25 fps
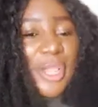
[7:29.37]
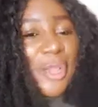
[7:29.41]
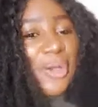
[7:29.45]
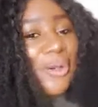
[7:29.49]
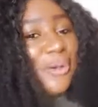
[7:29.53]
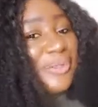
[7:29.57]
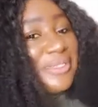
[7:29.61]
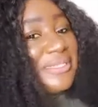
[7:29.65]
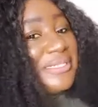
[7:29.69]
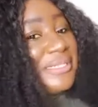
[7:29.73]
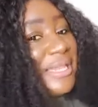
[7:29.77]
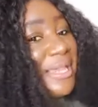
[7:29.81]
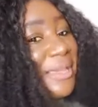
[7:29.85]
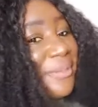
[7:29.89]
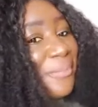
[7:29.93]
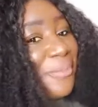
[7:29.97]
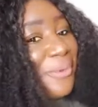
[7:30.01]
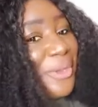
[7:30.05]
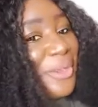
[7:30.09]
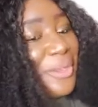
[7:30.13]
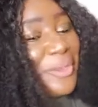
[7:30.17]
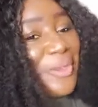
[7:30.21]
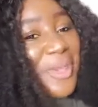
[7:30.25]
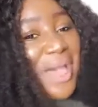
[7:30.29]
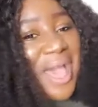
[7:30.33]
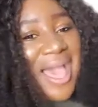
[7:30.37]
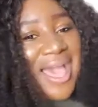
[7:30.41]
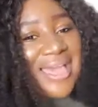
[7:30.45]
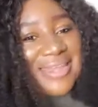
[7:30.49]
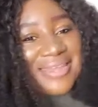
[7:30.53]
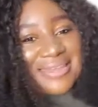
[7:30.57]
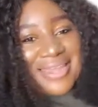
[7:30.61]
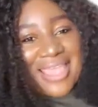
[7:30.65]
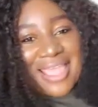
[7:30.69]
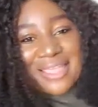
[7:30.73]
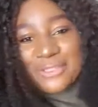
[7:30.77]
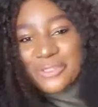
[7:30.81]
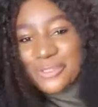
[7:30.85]
Until I bring you our
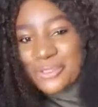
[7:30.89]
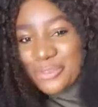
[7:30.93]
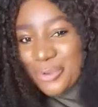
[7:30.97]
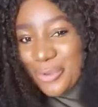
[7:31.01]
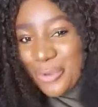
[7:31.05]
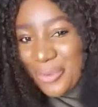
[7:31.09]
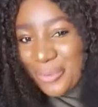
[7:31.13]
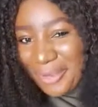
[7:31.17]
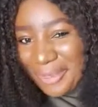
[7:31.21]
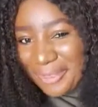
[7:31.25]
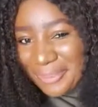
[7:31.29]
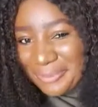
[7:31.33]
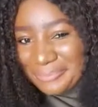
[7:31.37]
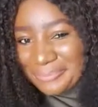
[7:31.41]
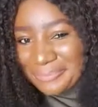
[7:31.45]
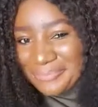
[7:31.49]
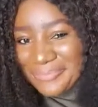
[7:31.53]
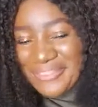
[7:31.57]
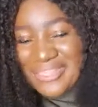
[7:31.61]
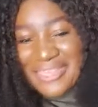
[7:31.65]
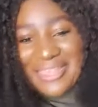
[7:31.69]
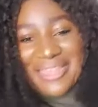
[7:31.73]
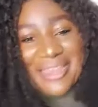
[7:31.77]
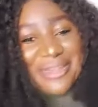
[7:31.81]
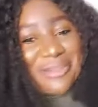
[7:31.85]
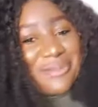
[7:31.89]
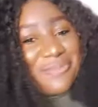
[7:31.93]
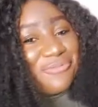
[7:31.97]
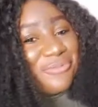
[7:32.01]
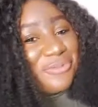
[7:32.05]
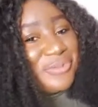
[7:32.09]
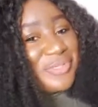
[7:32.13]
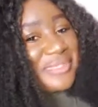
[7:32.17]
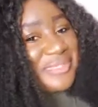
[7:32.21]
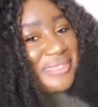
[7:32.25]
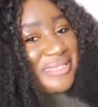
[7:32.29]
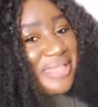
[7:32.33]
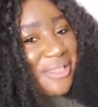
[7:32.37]
next story, take care of
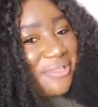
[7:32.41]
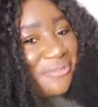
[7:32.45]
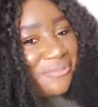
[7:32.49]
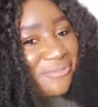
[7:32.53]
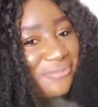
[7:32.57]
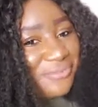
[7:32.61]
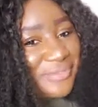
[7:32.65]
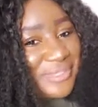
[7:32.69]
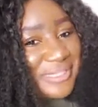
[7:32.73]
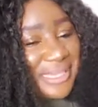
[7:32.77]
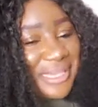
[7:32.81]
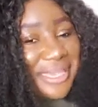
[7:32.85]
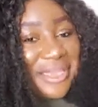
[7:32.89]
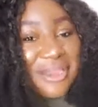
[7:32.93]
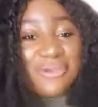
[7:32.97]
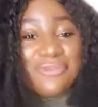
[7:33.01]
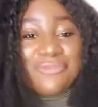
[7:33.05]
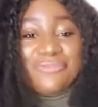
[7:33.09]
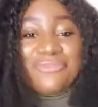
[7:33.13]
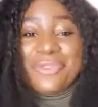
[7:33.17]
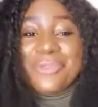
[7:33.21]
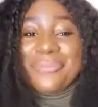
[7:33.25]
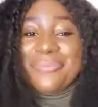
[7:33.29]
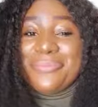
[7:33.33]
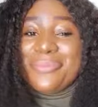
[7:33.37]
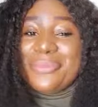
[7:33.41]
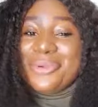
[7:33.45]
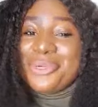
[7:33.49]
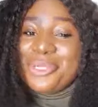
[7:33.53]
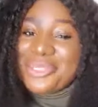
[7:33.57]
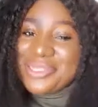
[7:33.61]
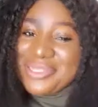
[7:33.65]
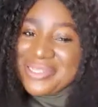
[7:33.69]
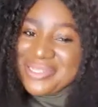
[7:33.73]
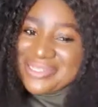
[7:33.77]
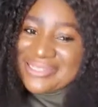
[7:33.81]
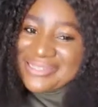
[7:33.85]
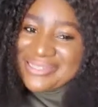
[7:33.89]
yourself, take care of your
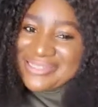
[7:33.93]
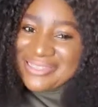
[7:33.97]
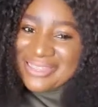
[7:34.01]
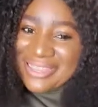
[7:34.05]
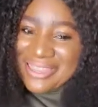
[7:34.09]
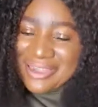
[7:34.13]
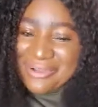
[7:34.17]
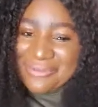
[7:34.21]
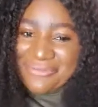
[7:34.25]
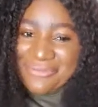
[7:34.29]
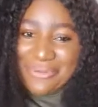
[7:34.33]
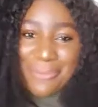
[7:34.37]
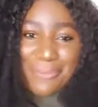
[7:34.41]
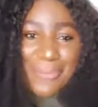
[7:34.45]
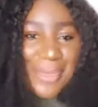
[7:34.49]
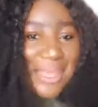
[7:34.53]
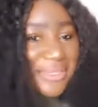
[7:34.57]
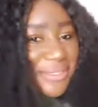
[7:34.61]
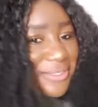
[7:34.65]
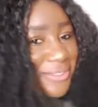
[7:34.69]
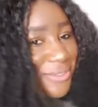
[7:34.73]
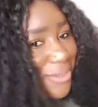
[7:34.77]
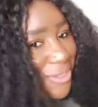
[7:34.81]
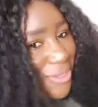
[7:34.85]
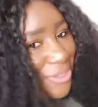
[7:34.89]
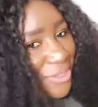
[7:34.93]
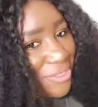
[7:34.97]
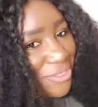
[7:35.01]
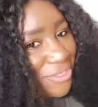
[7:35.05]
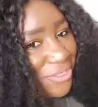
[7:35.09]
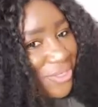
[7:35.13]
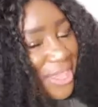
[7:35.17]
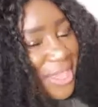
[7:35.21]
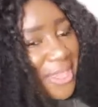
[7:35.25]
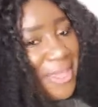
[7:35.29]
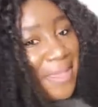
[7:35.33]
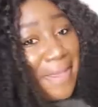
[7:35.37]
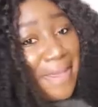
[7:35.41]
emotions, take care of your mental health,
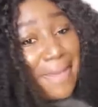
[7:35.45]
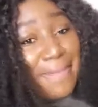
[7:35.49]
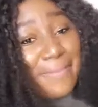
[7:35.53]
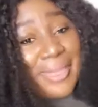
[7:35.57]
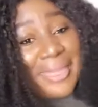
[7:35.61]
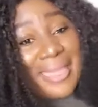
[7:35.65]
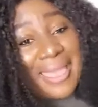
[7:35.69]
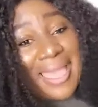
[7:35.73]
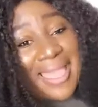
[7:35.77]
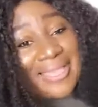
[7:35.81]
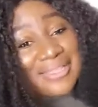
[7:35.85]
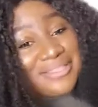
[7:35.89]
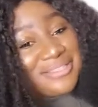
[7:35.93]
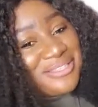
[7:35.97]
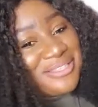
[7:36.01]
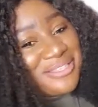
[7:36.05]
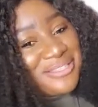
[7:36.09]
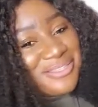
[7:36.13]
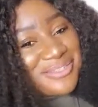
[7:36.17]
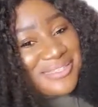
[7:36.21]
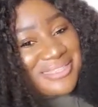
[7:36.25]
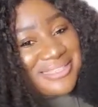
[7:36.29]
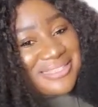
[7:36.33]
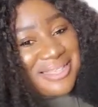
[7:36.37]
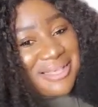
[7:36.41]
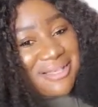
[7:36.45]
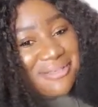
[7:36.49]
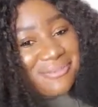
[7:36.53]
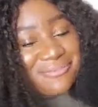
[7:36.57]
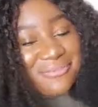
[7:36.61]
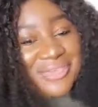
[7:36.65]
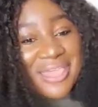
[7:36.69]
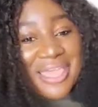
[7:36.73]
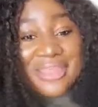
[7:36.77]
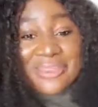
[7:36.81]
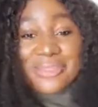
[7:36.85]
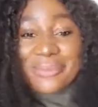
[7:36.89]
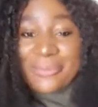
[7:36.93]
be kind to yourself
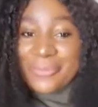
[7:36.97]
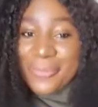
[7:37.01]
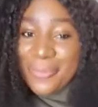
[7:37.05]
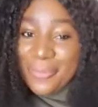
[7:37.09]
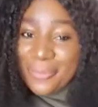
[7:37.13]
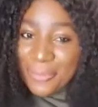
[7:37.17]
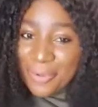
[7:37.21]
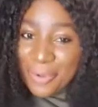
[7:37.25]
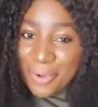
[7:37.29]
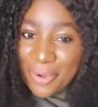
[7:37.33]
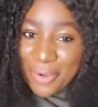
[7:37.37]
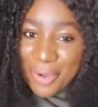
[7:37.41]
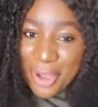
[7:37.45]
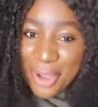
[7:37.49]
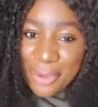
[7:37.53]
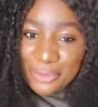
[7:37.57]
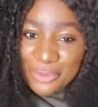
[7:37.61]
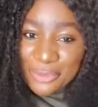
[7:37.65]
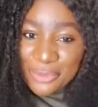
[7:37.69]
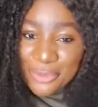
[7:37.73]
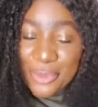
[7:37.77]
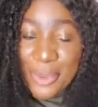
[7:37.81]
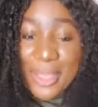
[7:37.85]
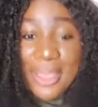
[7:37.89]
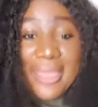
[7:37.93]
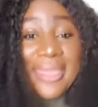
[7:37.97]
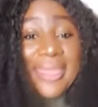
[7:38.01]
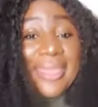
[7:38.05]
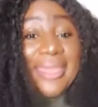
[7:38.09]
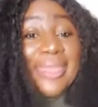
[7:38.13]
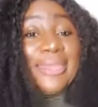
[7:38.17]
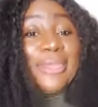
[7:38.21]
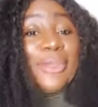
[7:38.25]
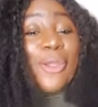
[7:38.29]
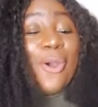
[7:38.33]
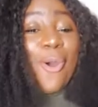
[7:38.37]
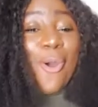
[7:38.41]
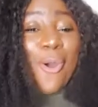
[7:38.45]
and the people around you,
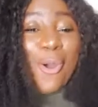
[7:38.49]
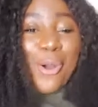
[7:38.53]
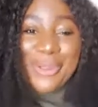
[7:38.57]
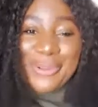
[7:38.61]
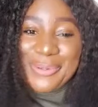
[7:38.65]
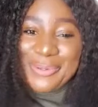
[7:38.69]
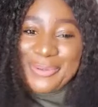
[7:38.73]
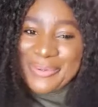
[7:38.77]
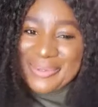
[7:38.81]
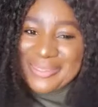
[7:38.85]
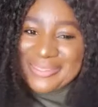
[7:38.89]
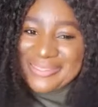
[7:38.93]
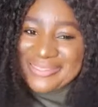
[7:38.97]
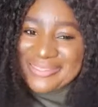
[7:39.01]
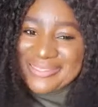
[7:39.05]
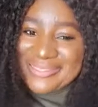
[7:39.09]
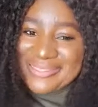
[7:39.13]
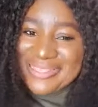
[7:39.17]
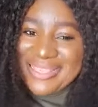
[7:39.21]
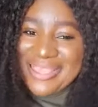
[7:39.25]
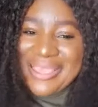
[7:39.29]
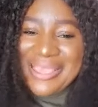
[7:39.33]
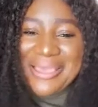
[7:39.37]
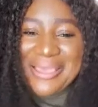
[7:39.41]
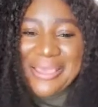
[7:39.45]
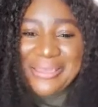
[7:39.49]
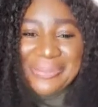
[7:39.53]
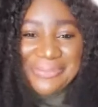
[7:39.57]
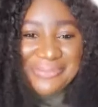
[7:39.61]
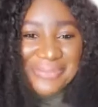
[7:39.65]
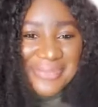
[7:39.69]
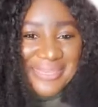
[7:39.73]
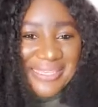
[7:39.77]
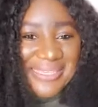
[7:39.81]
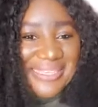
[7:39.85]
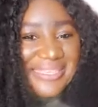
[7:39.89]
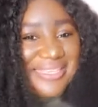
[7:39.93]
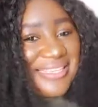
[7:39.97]
and always
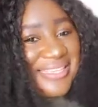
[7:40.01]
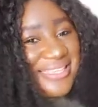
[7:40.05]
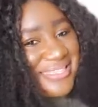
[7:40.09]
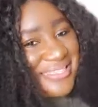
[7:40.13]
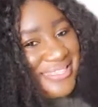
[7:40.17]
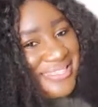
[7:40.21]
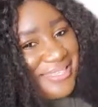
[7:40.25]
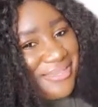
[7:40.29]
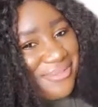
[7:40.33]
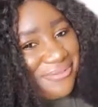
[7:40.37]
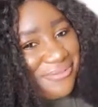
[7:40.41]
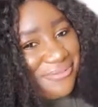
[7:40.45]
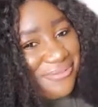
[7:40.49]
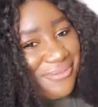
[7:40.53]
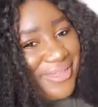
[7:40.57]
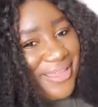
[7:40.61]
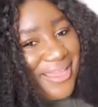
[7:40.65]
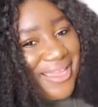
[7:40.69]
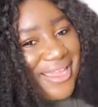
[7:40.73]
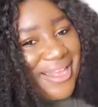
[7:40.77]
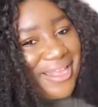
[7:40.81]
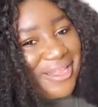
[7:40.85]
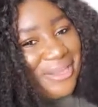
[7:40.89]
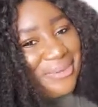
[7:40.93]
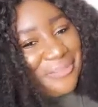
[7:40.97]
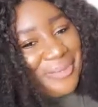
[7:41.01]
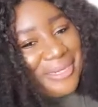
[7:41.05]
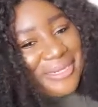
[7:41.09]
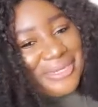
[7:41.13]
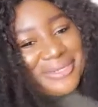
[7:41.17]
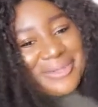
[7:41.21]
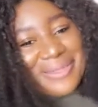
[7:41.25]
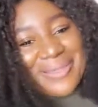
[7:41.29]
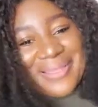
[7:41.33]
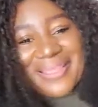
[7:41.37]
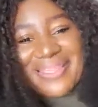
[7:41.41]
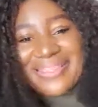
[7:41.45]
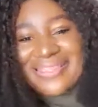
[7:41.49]
be safe. I remain
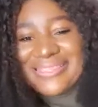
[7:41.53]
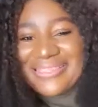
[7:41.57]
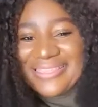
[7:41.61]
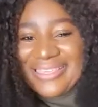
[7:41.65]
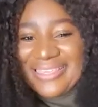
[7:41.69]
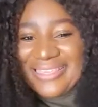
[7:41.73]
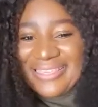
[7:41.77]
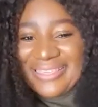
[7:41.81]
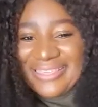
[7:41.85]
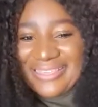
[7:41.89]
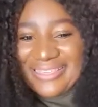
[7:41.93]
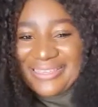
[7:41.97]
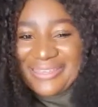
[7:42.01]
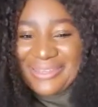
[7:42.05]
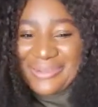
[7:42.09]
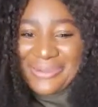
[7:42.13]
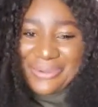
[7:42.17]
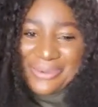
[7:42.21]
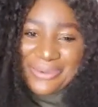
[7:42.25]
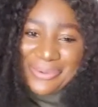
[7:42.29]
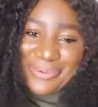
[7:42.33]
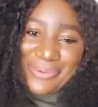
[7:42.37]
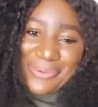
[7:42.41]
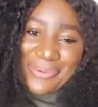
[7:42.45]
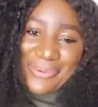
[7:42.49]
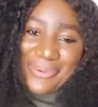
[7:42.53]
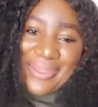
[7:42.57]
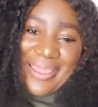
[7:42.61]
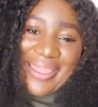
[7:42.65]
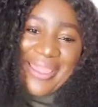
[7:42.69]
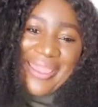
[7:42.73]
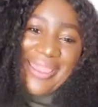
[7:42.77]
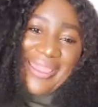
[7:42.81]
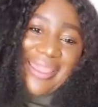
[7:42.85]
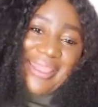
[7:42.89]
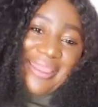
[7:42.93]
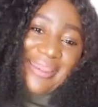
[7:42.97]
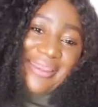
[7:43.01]
Dorcas Ige Olukun,
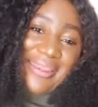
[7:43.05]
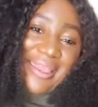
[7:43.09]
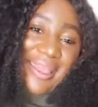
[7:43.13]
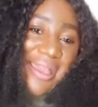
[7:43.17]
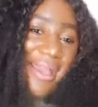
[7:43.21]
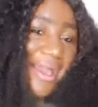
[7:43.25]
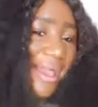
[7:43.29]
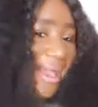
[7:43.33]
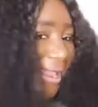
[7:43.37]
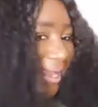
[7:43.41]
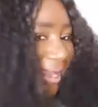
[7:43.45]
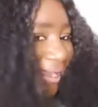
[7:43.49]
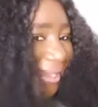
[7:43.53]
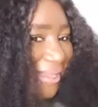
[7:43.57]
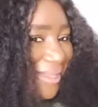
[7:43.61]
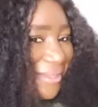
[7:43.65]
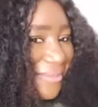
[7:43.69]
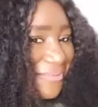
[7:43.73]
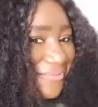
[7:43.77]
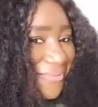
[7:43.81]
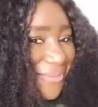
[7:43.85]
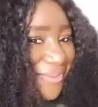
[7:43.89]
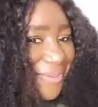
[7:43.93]
and I love